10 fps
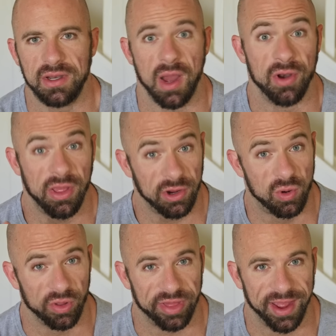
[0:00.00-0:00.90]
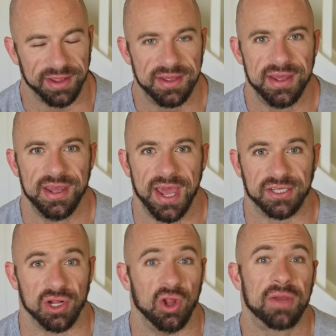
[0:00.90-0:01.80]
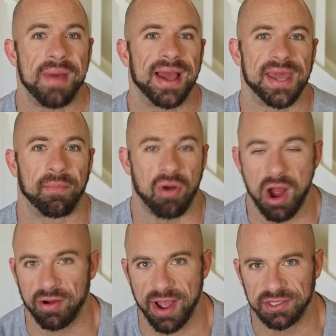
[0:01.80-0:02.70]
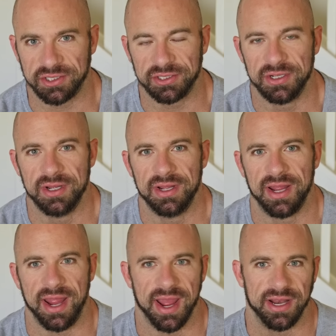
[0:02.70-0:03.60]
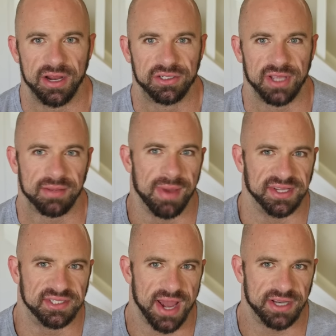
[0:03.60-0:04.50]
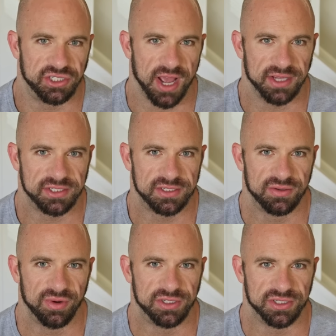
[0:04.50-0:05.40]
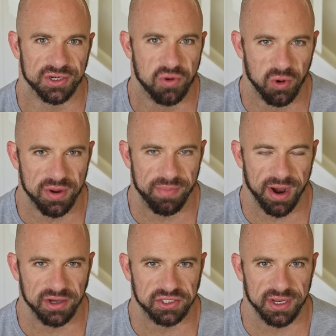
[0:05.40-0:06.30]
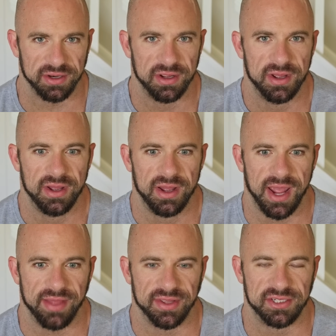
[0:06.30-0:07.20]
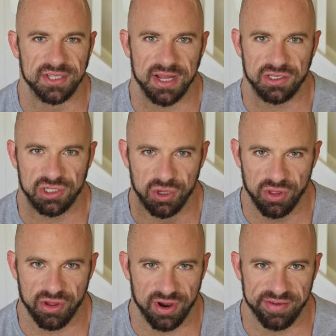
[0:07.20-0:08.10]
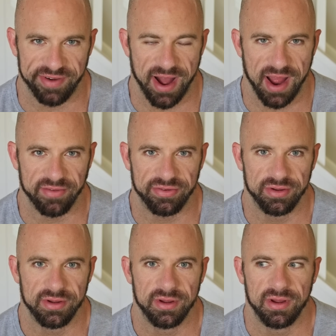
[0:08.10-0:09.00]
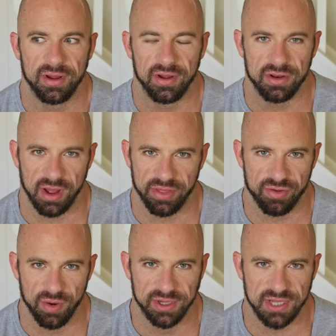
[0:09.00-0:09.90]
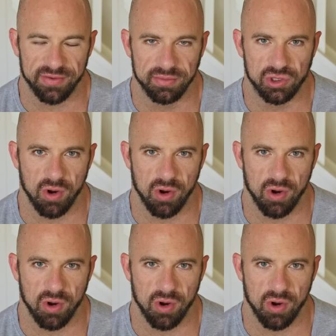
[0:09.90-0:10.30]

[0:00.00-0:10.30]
Now, another cool thing is to look back at progress. And here's like my side chest, which is a cool comparison. And this is at 235 uh, three weeks out from